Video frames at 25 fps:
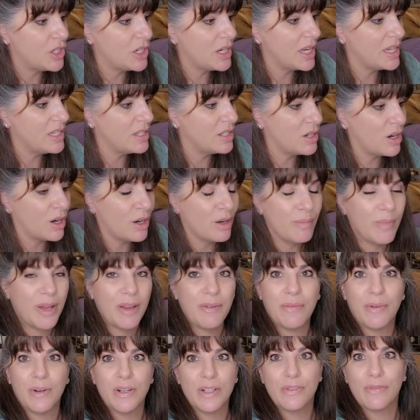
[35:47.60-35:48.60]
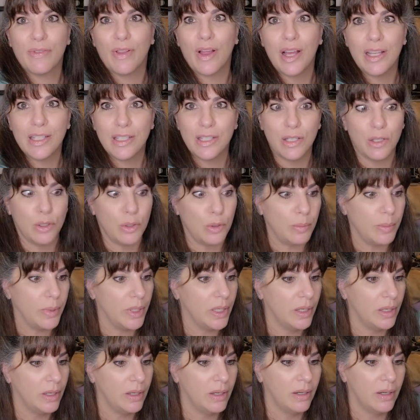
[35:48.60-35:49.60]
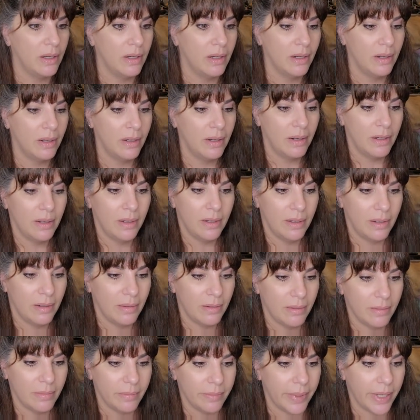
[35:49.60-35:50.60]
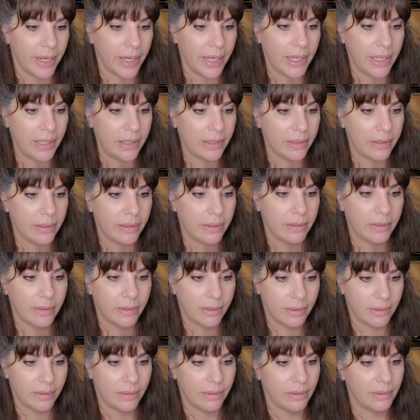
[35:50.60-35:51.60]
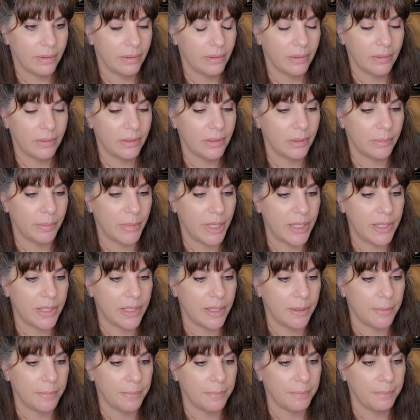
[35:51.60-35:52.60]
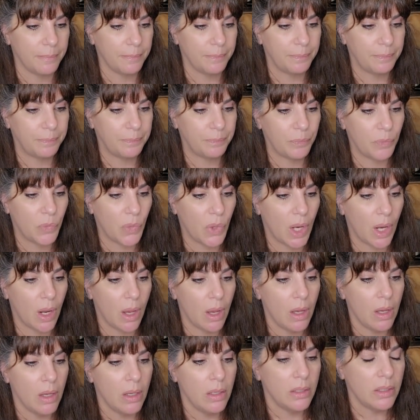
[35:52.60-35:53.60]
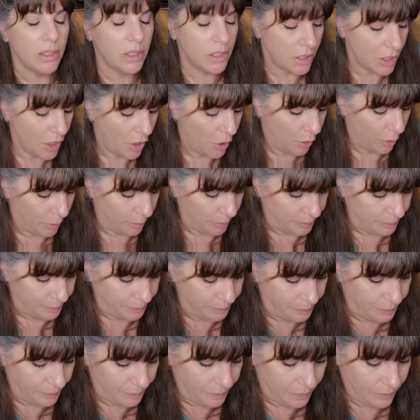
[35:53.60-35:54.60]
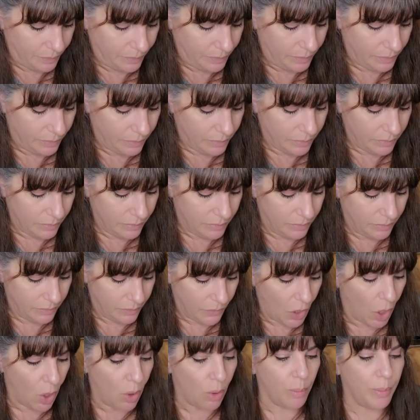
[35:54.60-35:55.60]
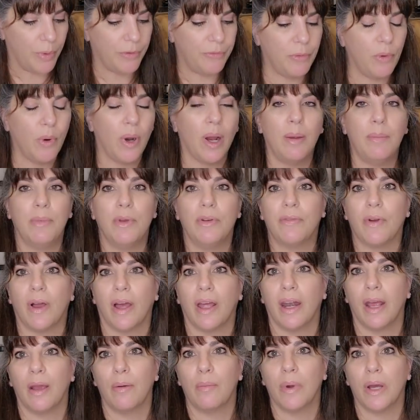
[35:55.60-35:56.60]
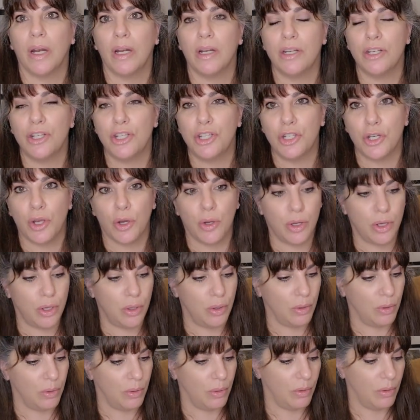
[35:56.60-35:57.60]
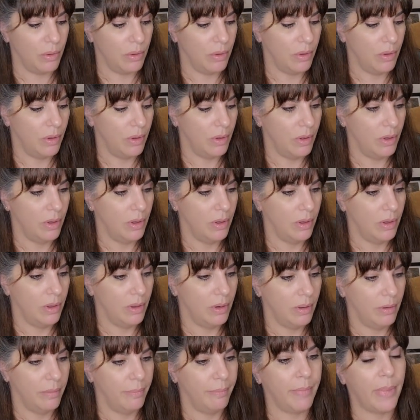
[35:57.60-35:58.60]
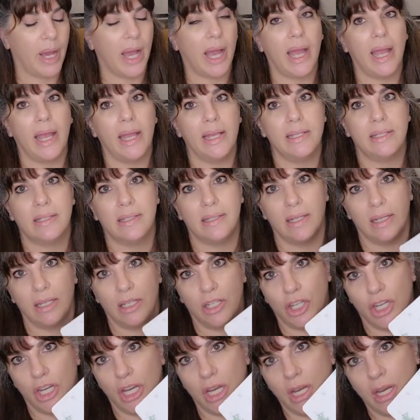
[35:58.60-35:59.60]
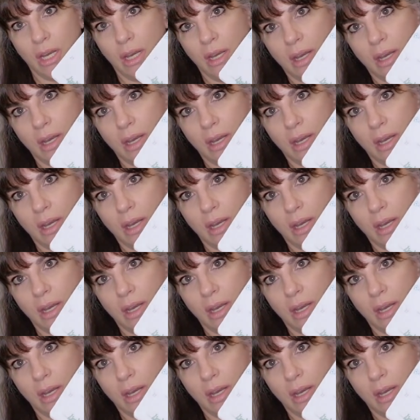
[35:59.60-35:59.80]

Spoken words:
I started my first Flosstube. Right? It was amazing. So, oh, before I move on, I wanted to show you my Stitchy